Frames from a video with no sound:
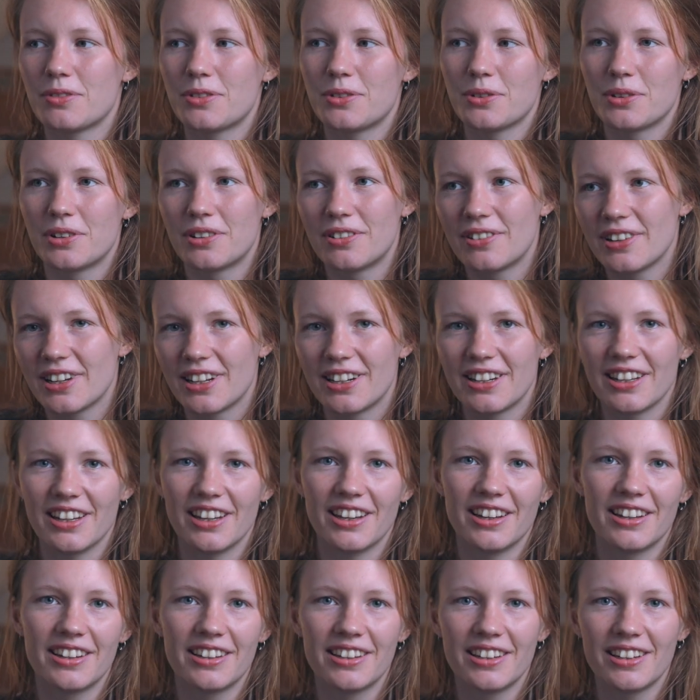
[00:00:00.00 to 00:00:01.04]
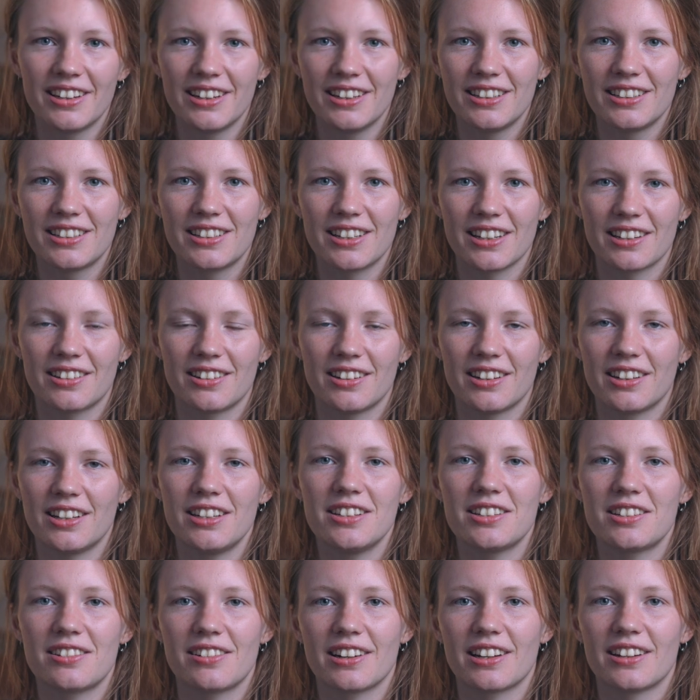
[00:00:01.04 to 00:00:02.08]
do a really
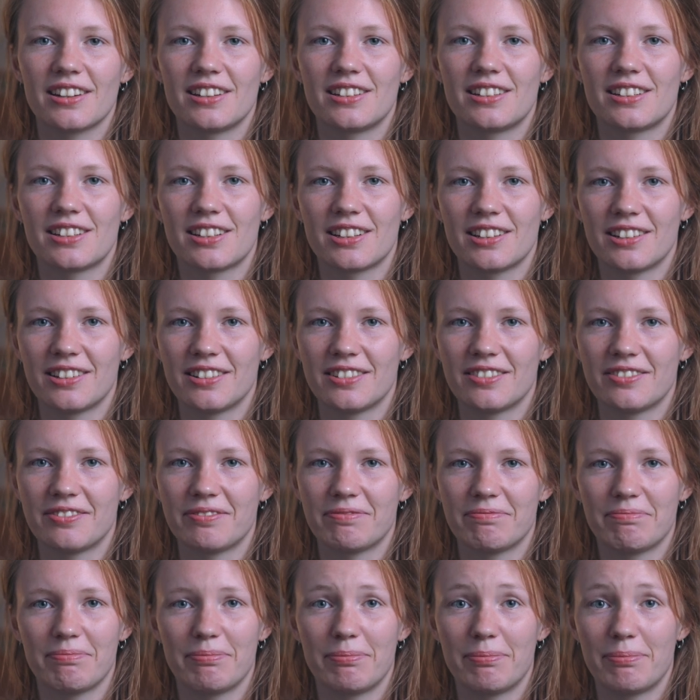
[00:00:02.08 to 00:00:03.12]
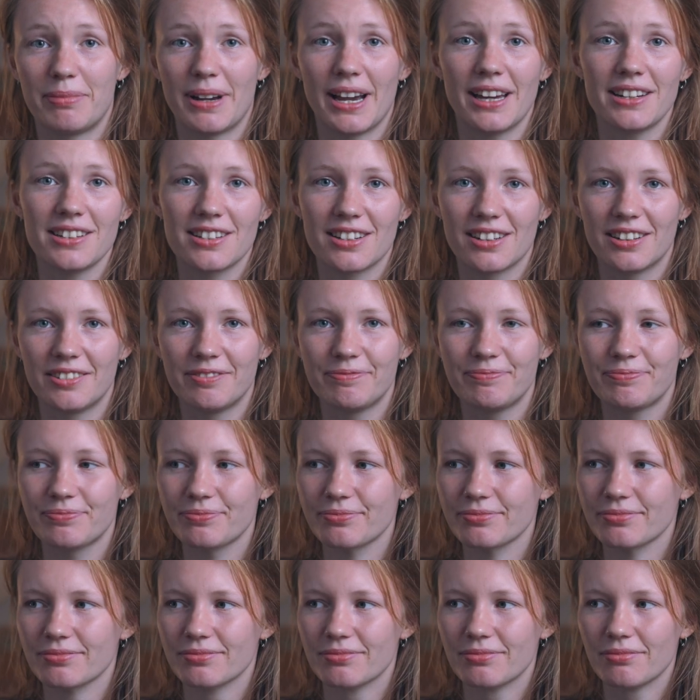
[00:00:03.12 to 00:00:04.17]
intricate pattern
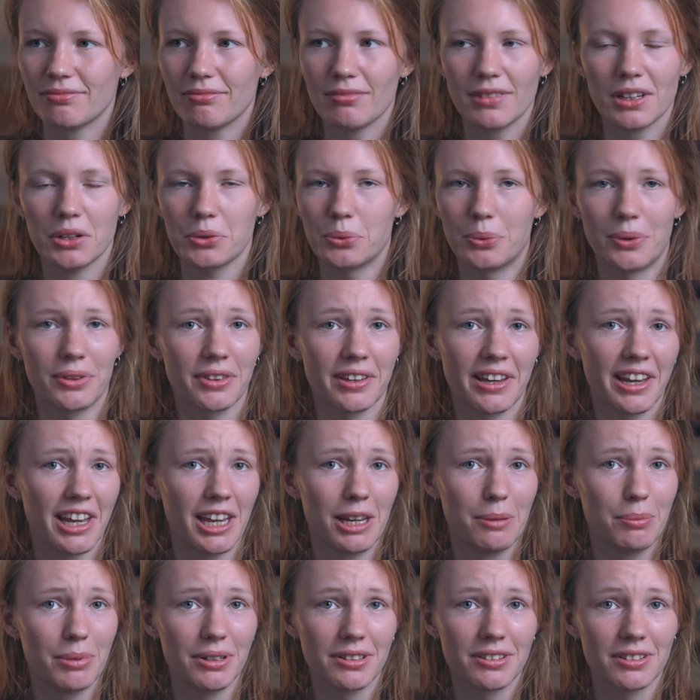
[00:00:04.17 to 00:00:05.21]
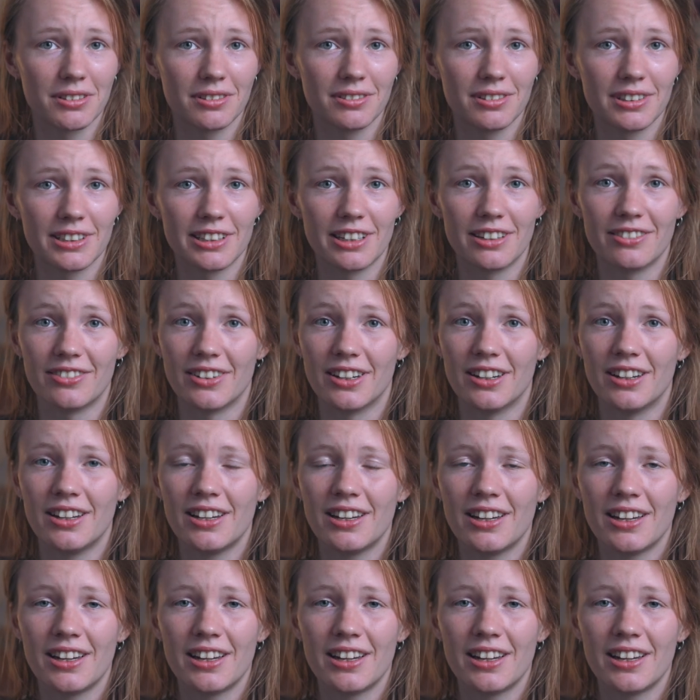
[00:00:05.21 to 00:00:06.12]
with cables or whatever,